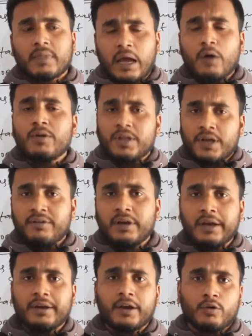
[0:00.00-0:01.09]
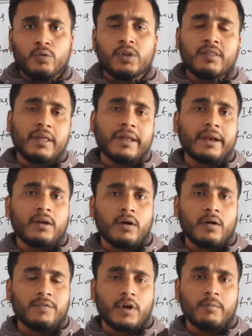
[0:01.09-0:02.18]
how is it related to the second law
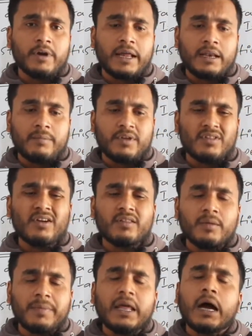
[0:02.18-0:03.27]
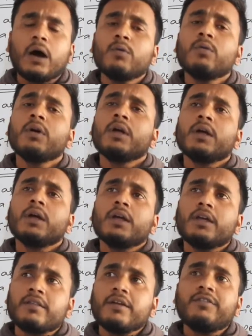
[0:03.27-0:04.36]
of thermodynamics or simply how
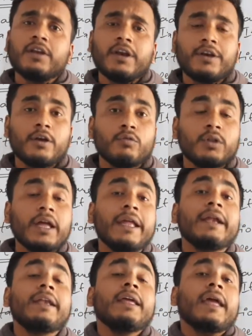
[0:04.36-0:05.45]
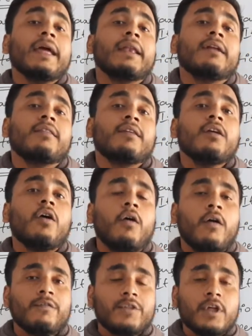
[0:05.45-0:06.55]
is it related to the heating energy
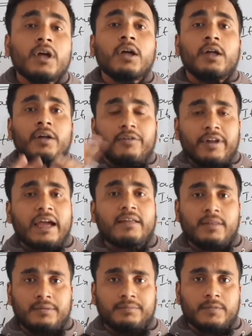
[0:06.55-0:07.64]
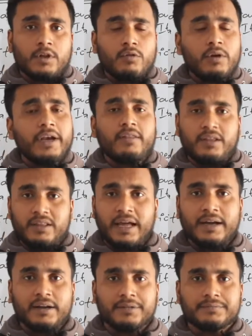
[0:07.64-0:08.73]
of the reaction? So let's see
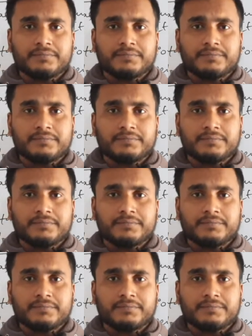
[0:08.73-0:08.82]
that.